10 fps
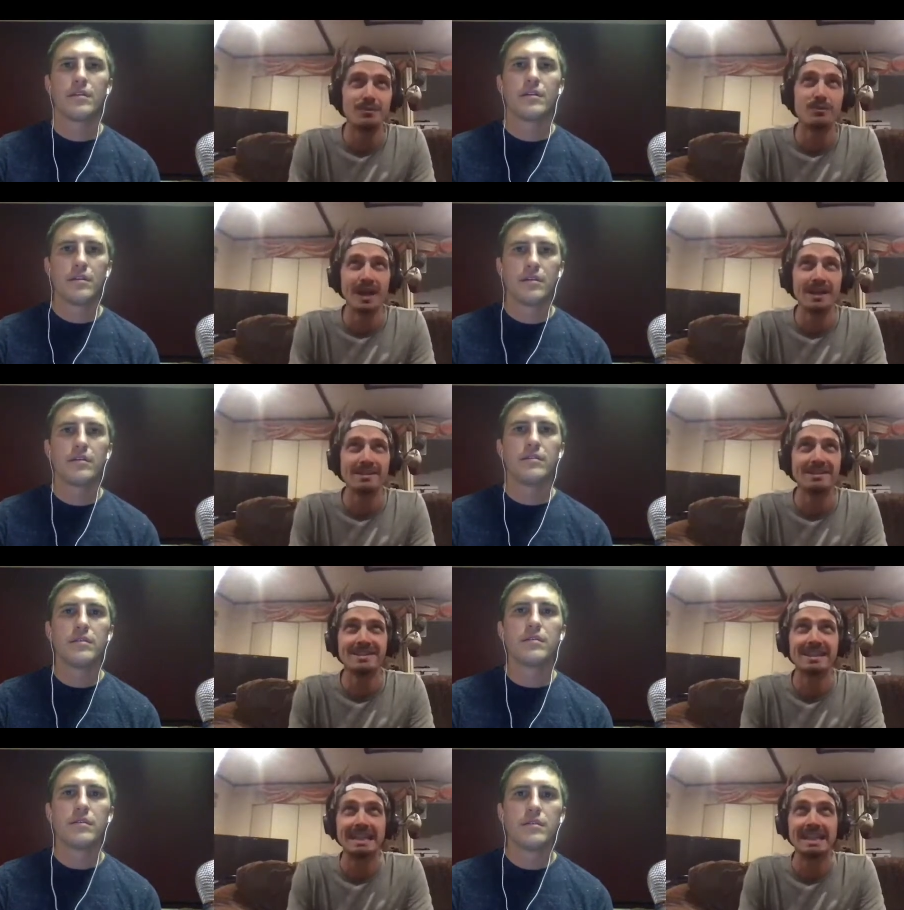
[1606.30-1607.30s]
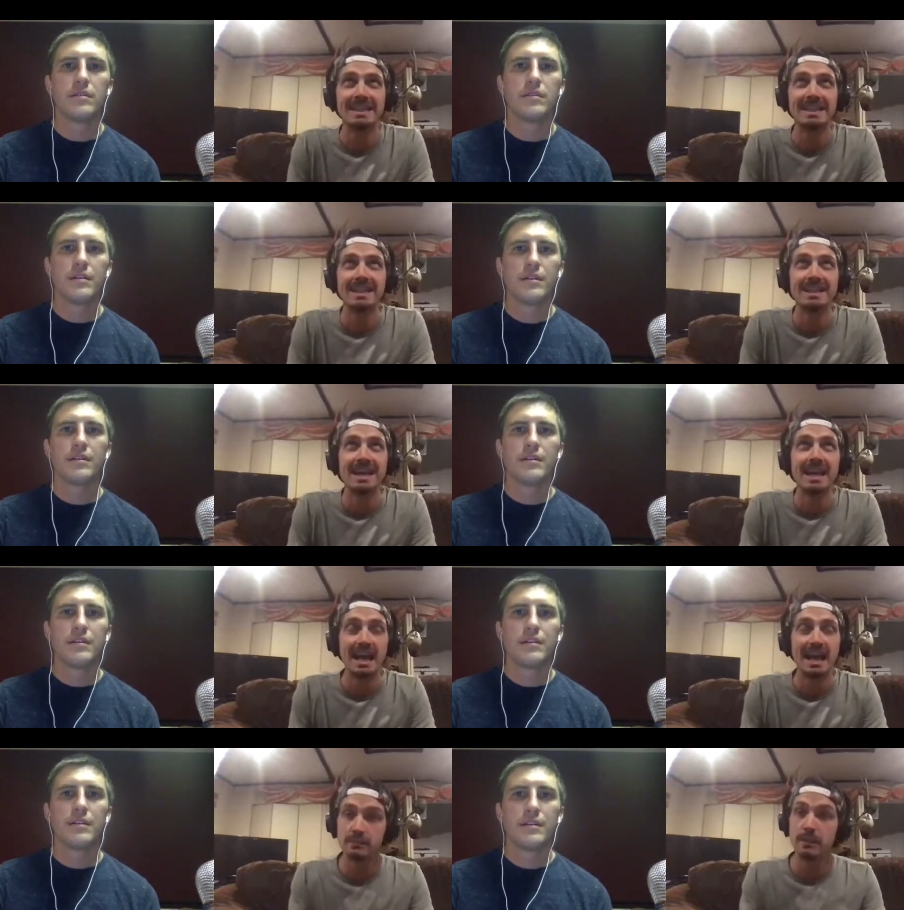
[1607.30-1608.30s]
Speaker 1: rest
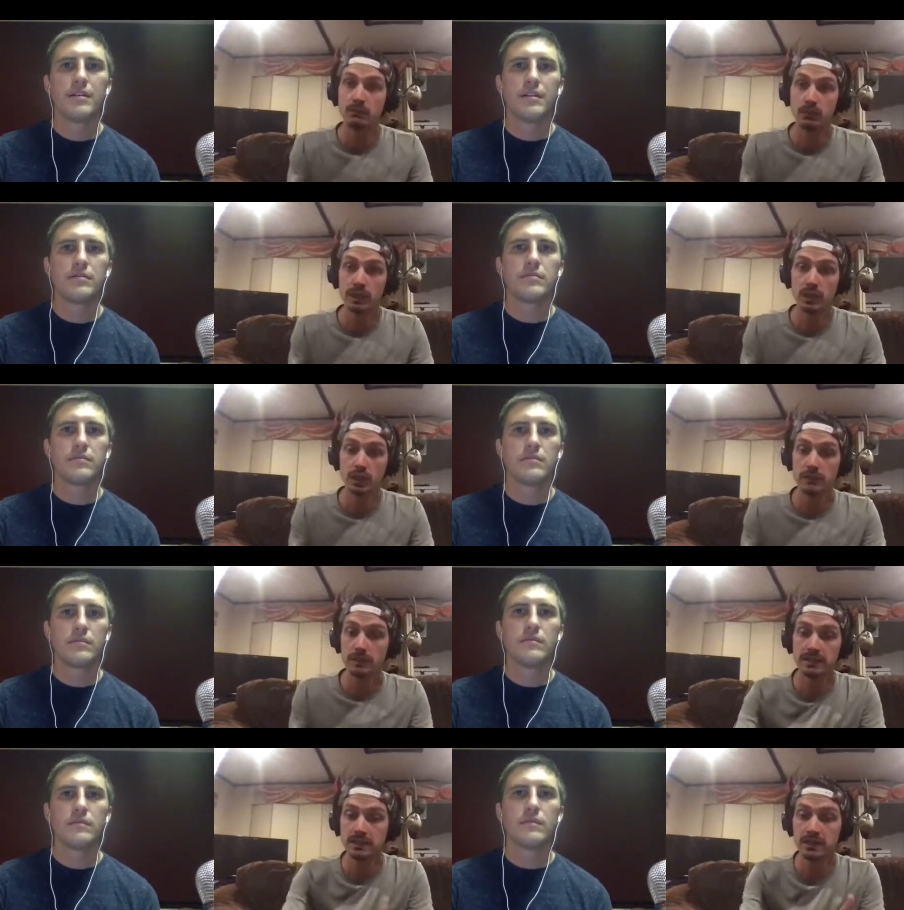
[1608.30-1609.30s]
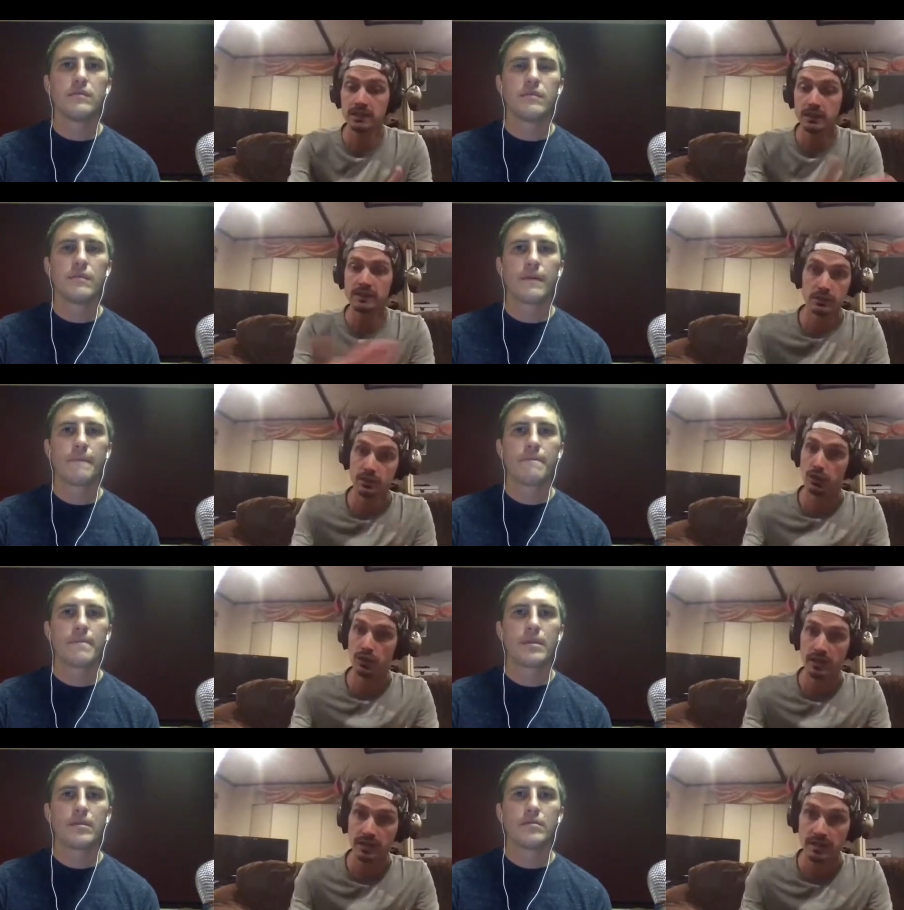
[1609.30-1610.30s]
has been really good because there there is
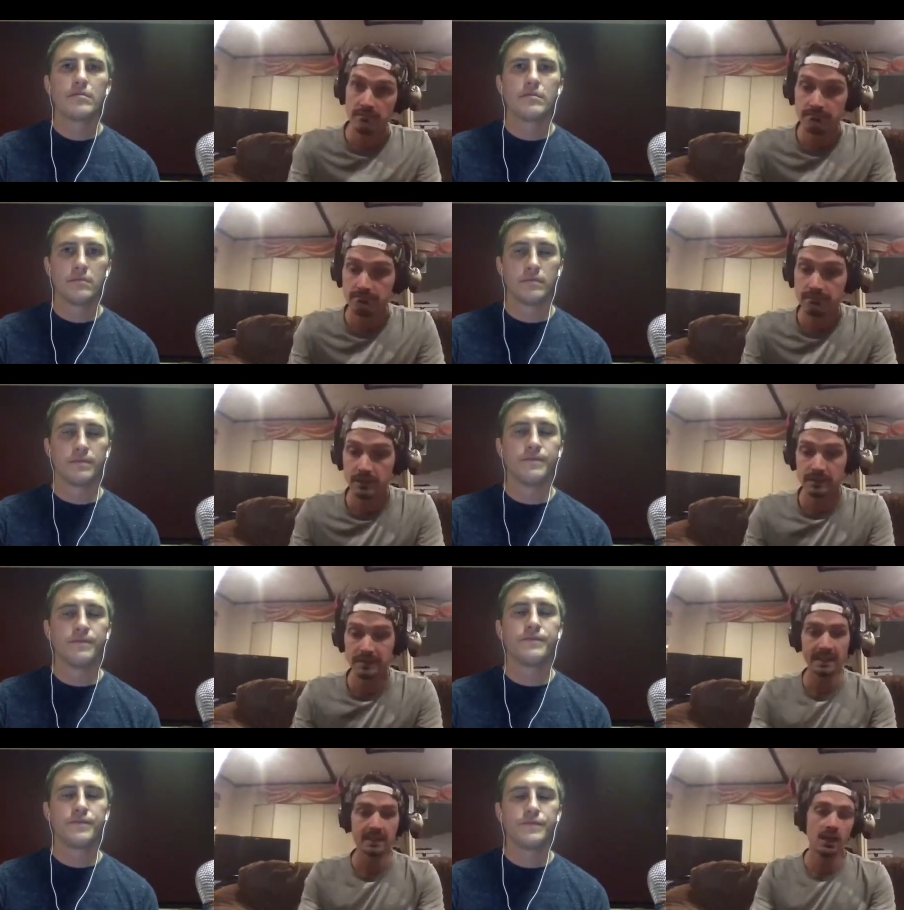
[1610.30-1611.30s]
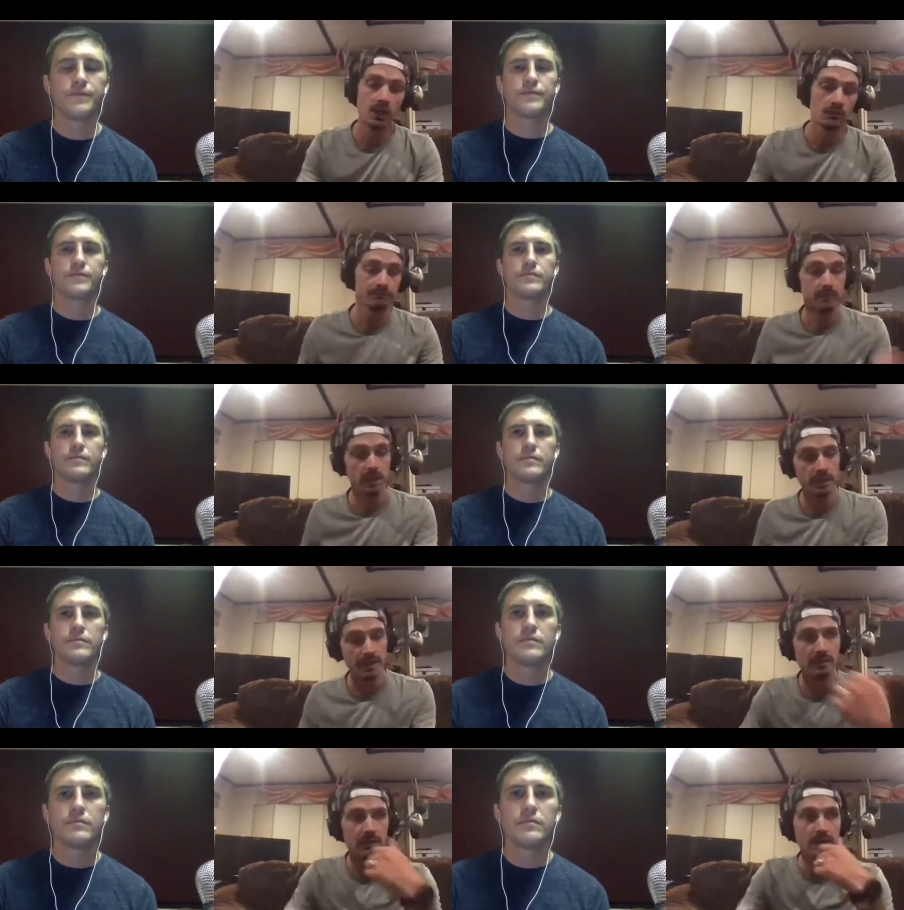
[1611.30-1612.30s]
maturity there. Mm-hmm. there is like, oh, the thing I